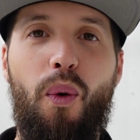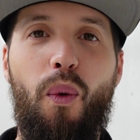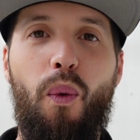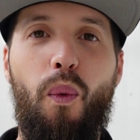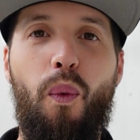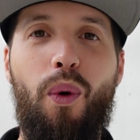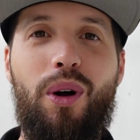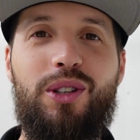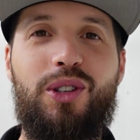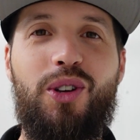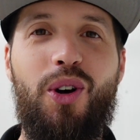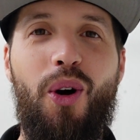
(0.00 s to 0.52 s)

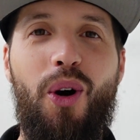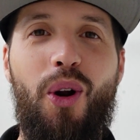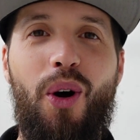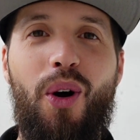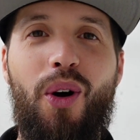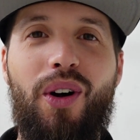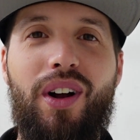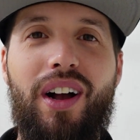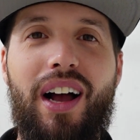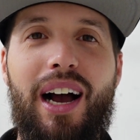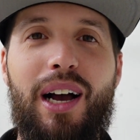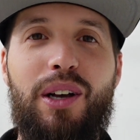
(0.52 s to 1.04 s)
What's going
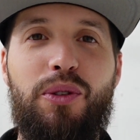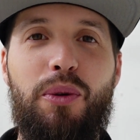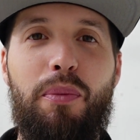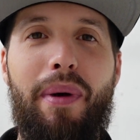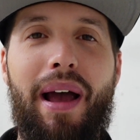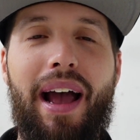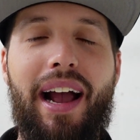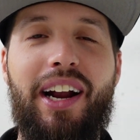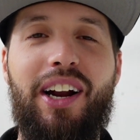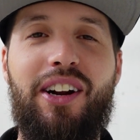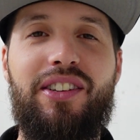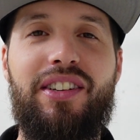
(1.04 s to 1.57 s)
on, guys? We're
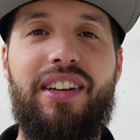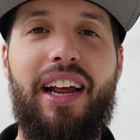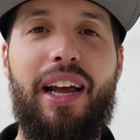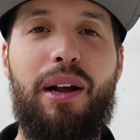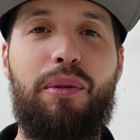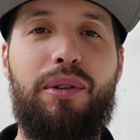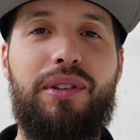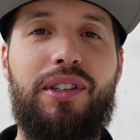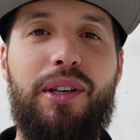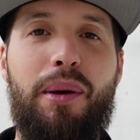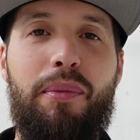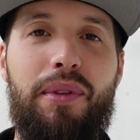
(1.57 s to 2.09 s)
back here today
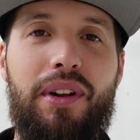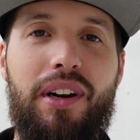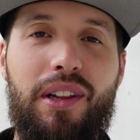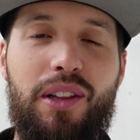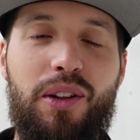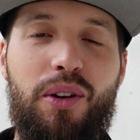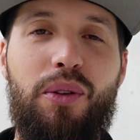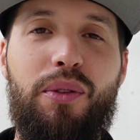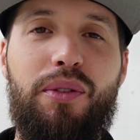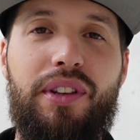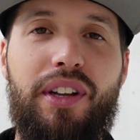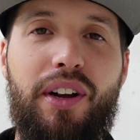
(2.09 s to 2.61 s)
with something a
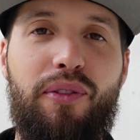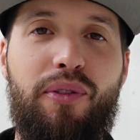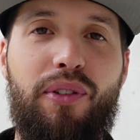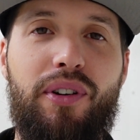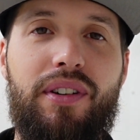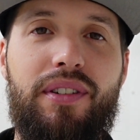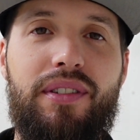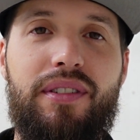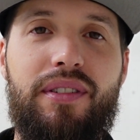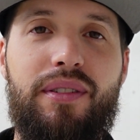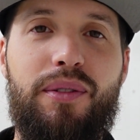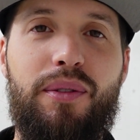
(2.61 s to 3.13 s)
little
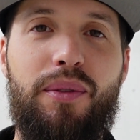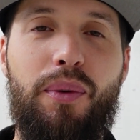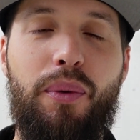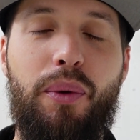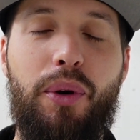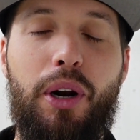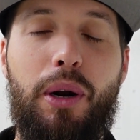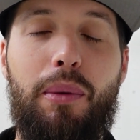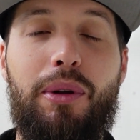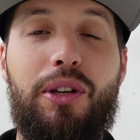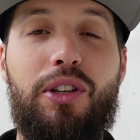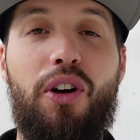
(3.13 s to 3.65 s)
different. We're
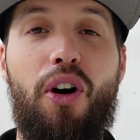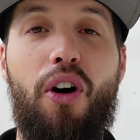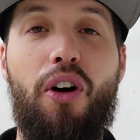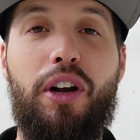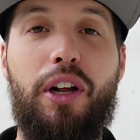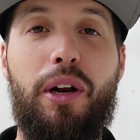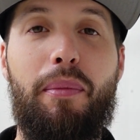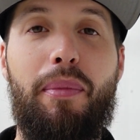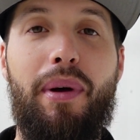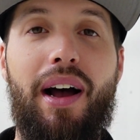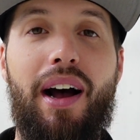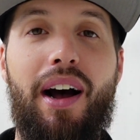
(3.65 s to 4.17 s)
going to be
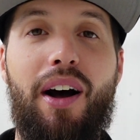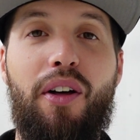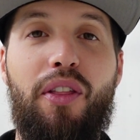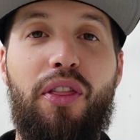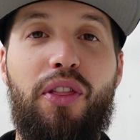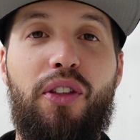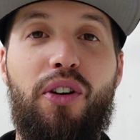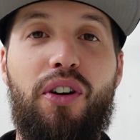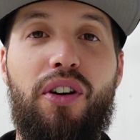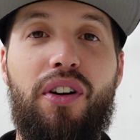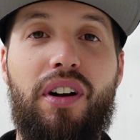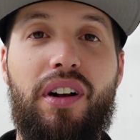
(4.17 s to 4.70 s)
talking
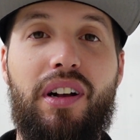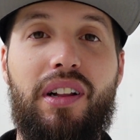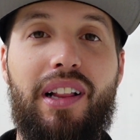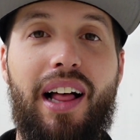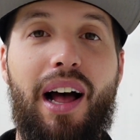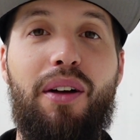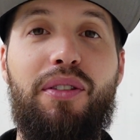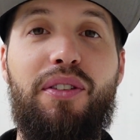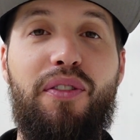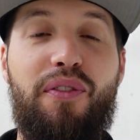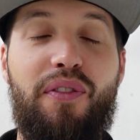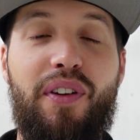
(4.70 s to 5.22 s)
about the
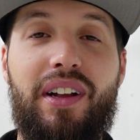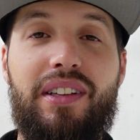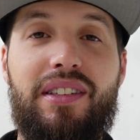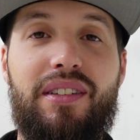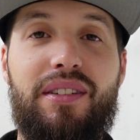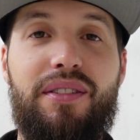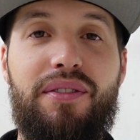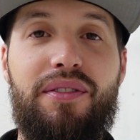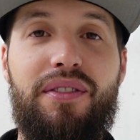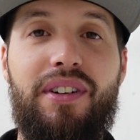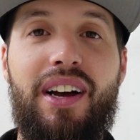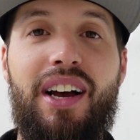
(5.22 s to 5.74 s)
Cloud
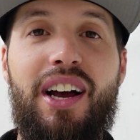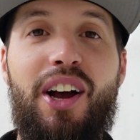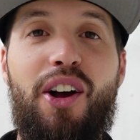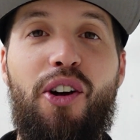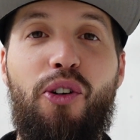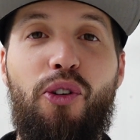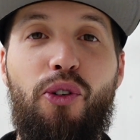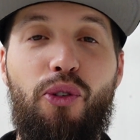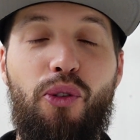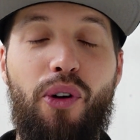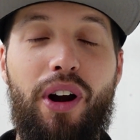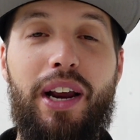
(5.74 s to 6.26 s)
Defensive,
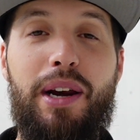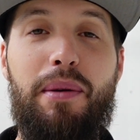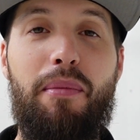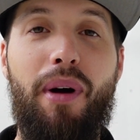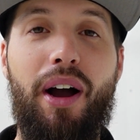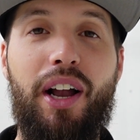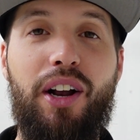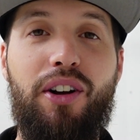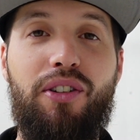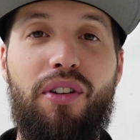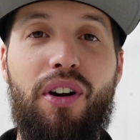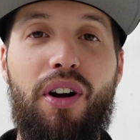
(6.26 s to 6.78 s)
Rein
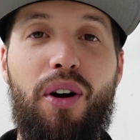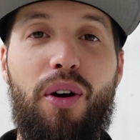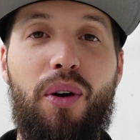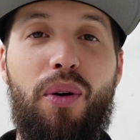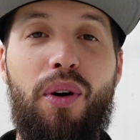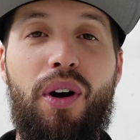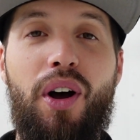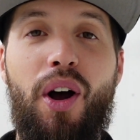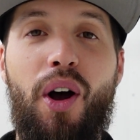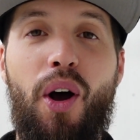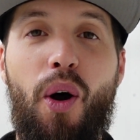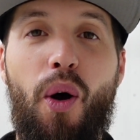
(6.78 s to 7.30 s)

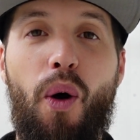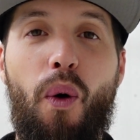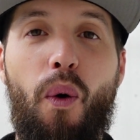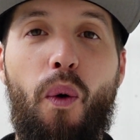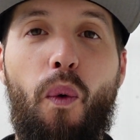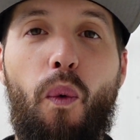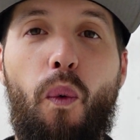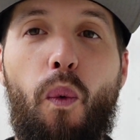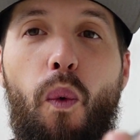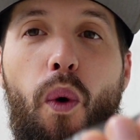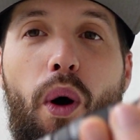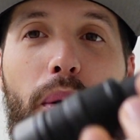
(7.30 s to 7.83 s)
Micro
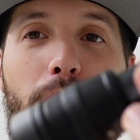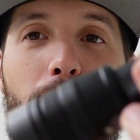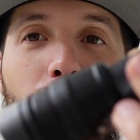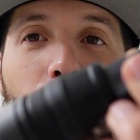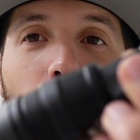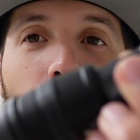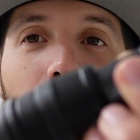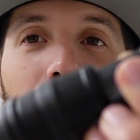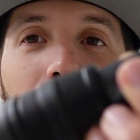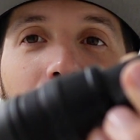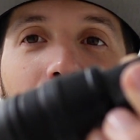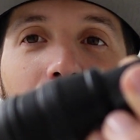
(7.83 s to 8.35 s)

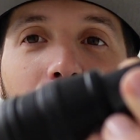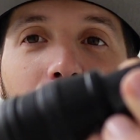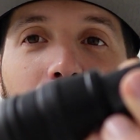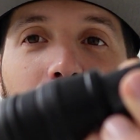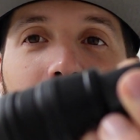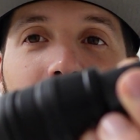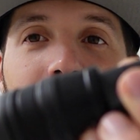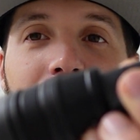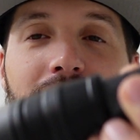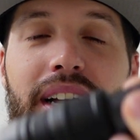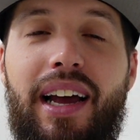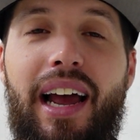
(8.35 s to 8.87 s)

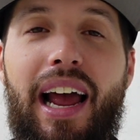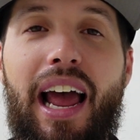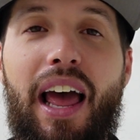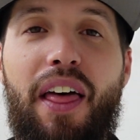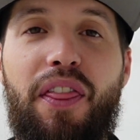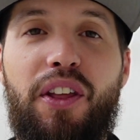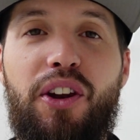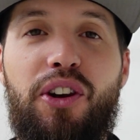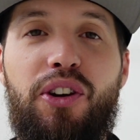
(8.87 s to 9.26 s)
1.0, and the